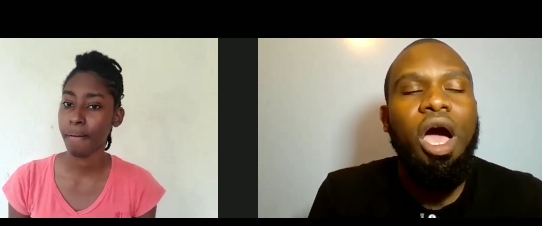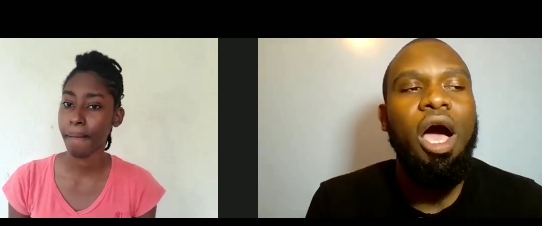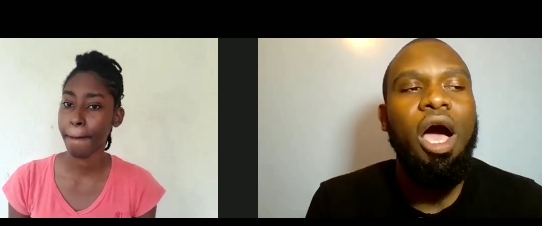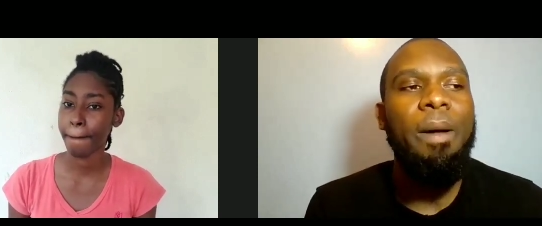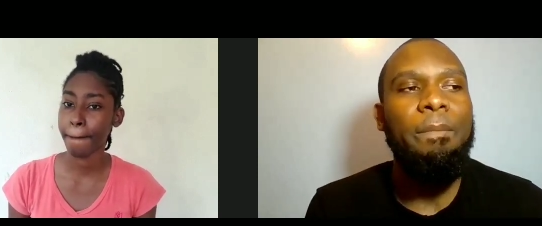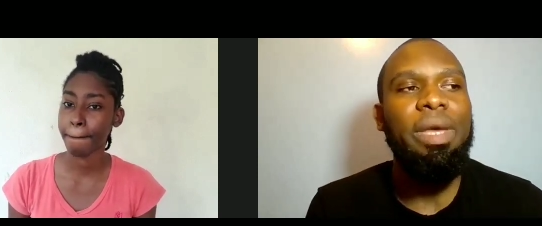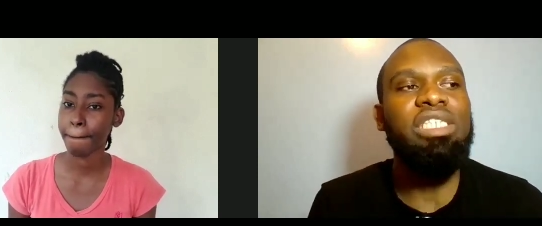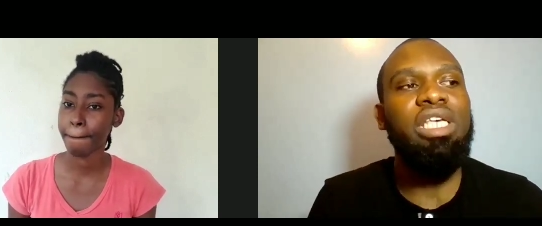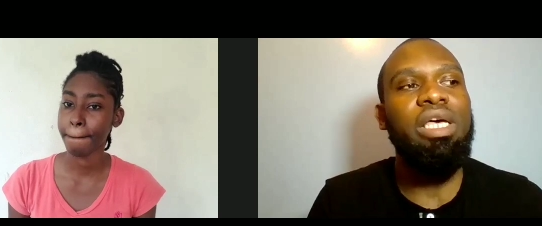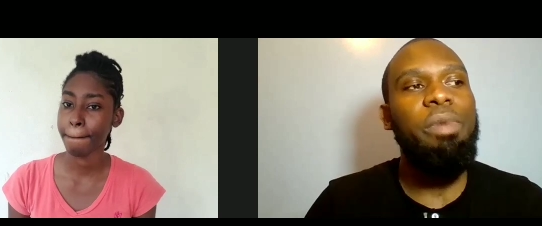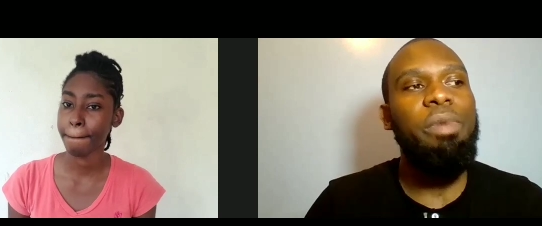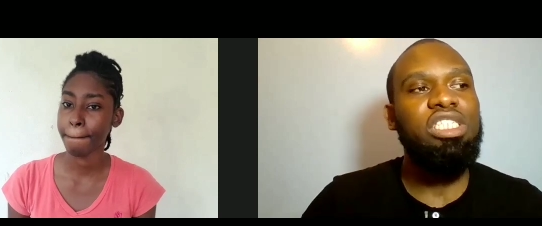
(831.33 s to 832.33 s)
Speaker 1: Um,
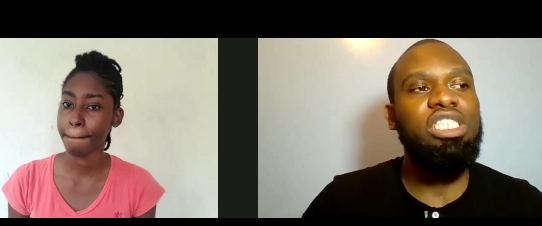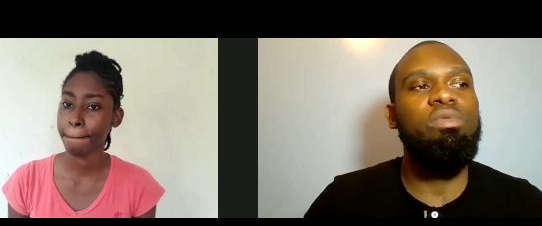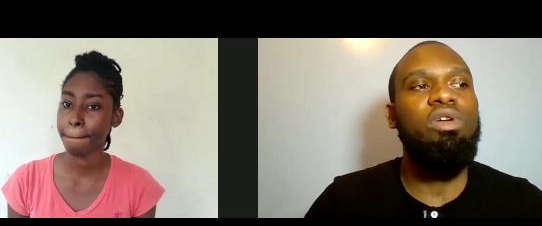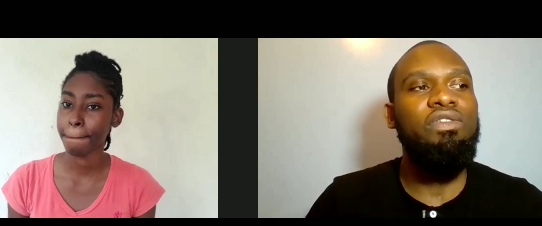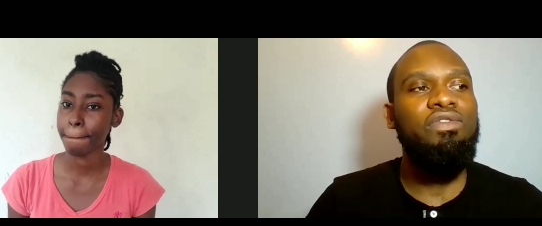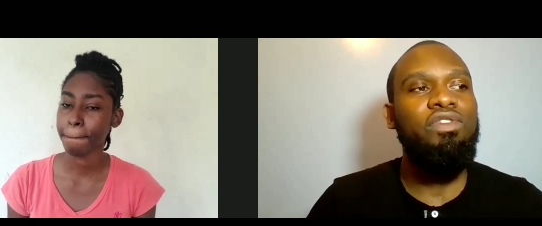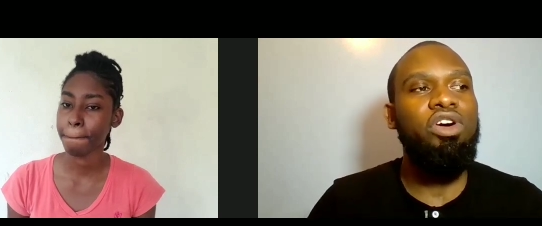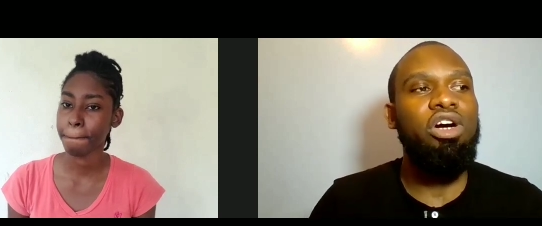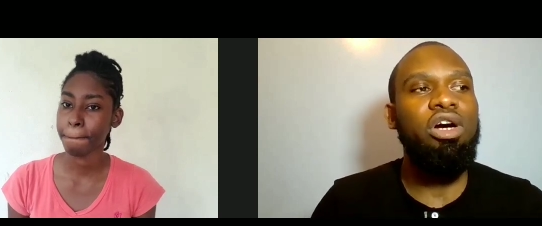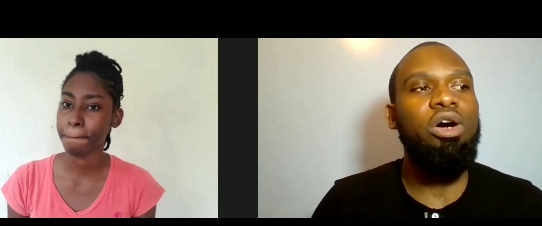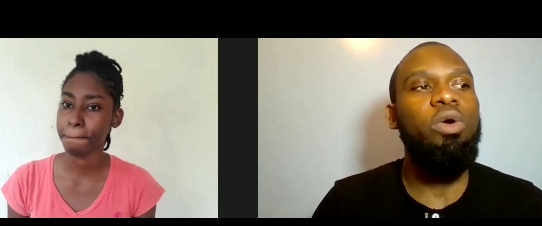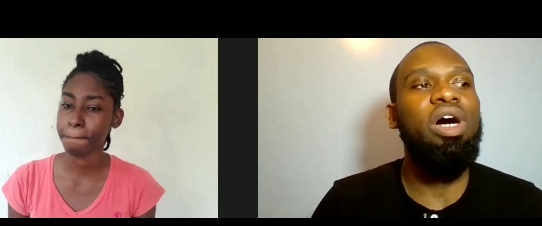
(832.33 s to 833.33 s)
is it possible
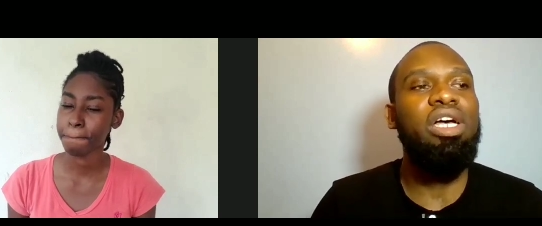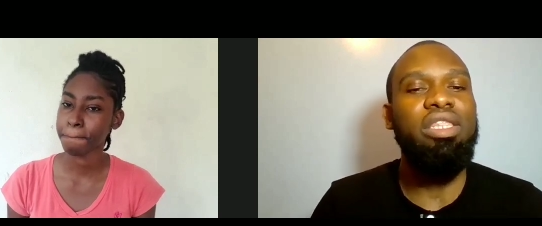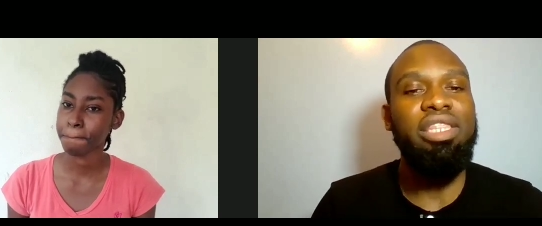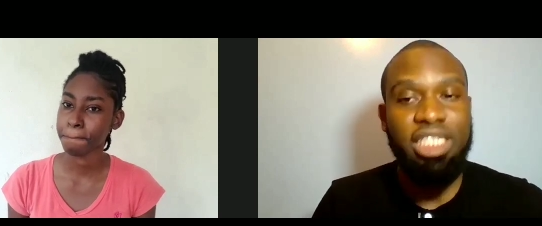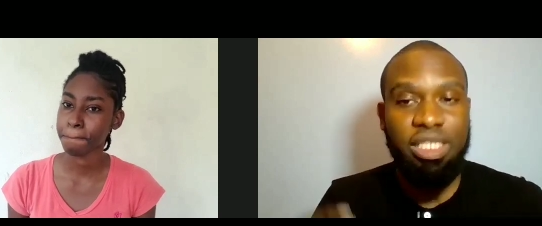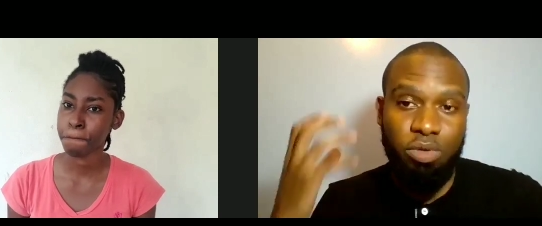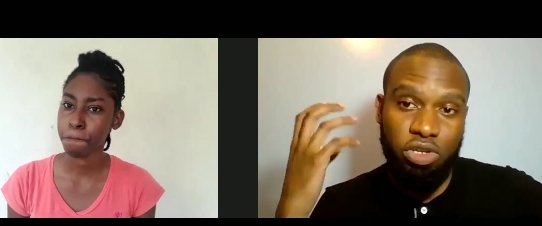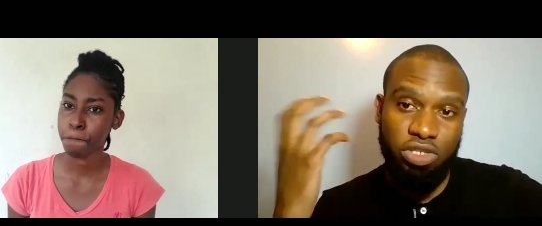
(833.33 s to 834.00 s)
for what this